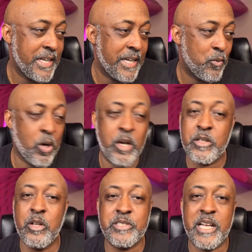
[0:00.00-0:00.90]
Walking
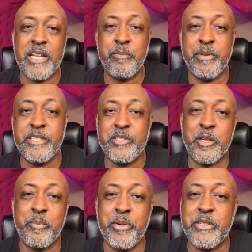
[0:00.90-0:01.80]
alongside the beach, took a
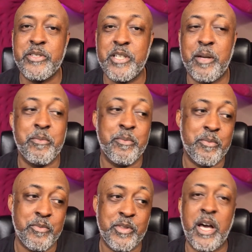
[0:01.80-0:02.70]
picture of something,
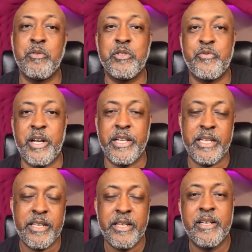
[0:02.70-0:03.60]
thought it was funny,
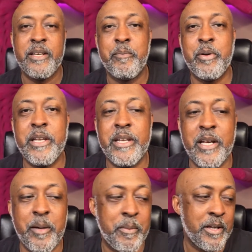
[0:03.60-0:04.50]
put it
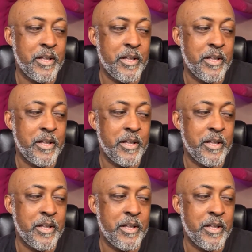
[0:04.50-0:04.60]
up.